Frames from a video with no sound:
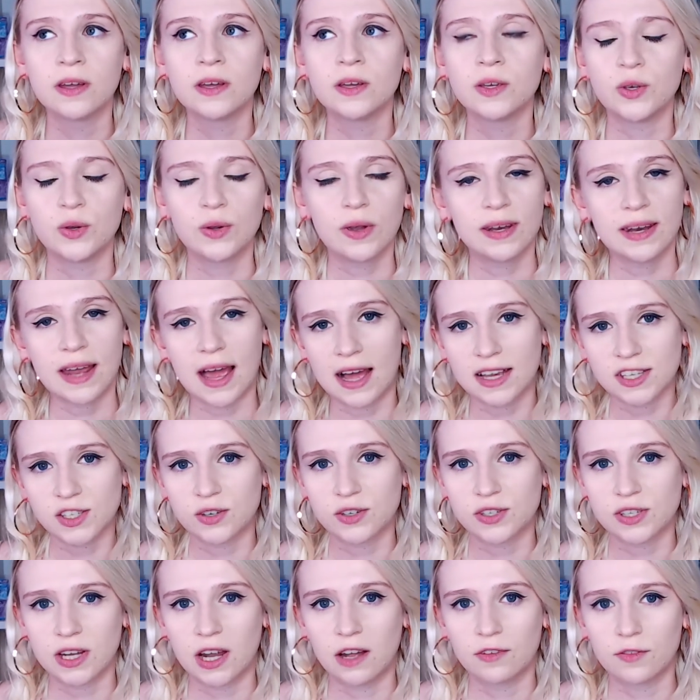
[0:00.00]
you can ask
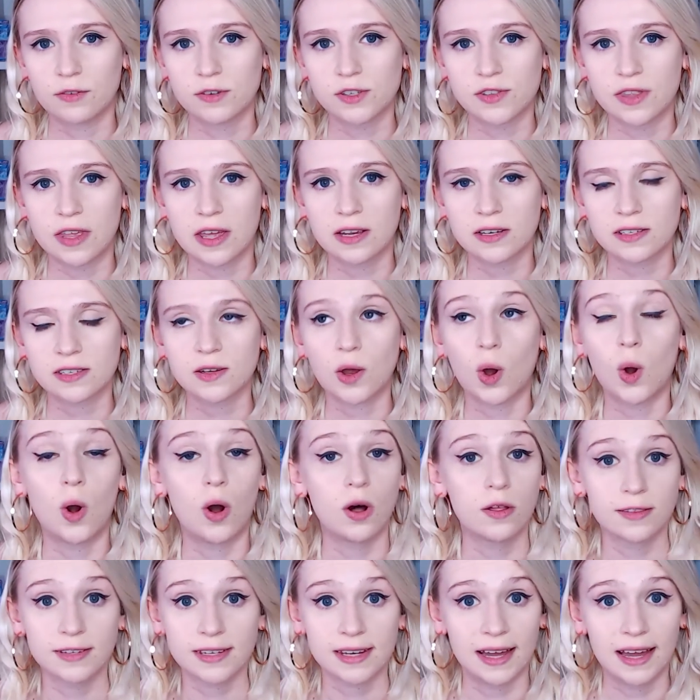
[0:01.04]
yourself those things all
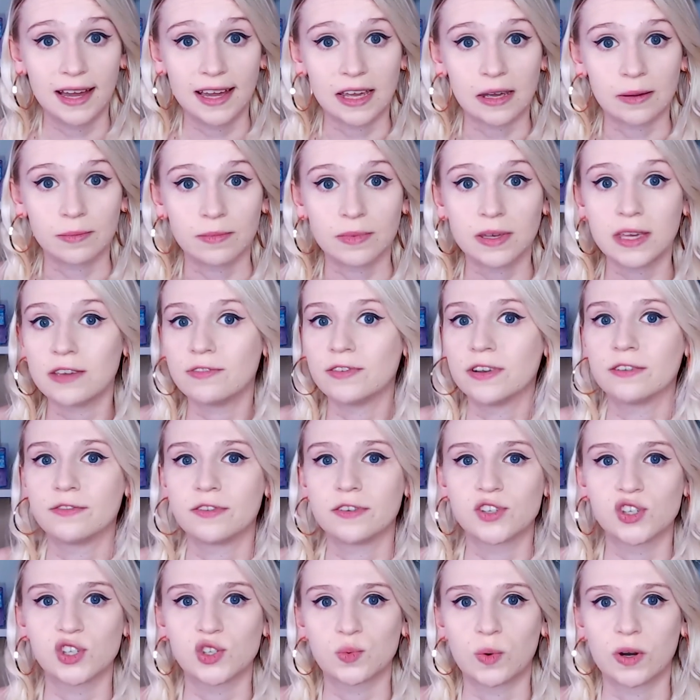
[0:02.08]
the time, even if you
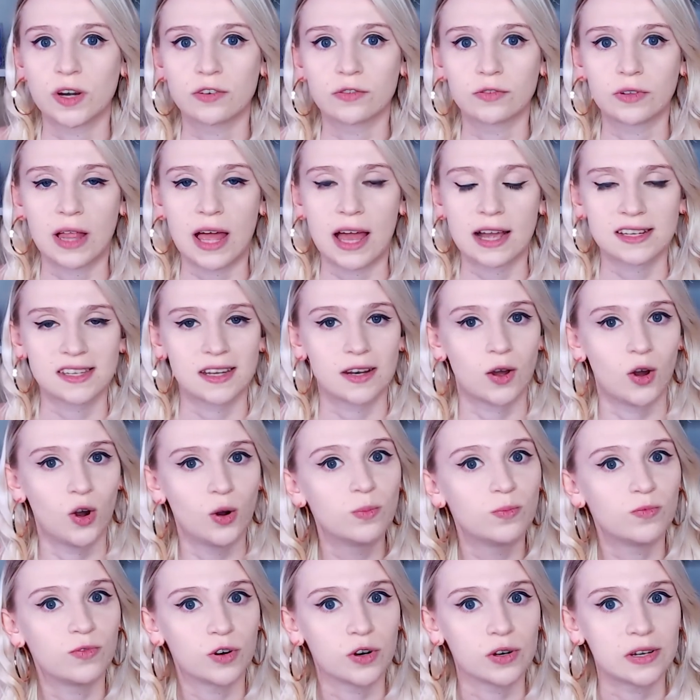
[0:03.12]
just want to relax at home
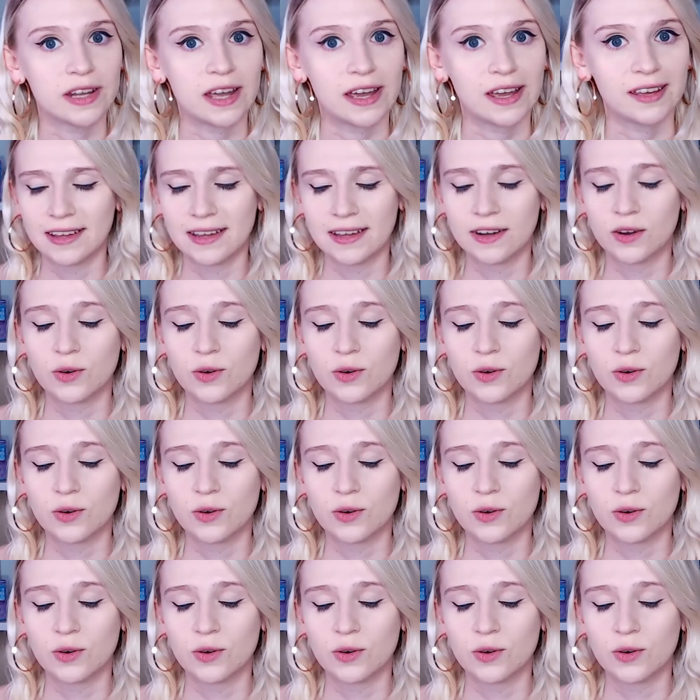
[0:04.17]
for a day.